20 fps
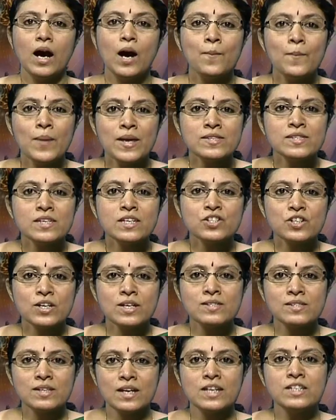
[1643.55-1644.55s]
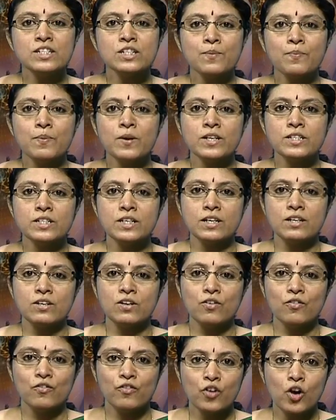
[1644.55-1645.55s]
message is interpreted
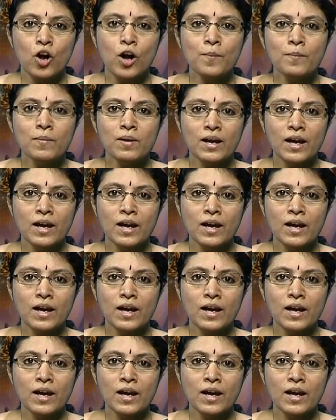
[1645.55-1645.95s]
from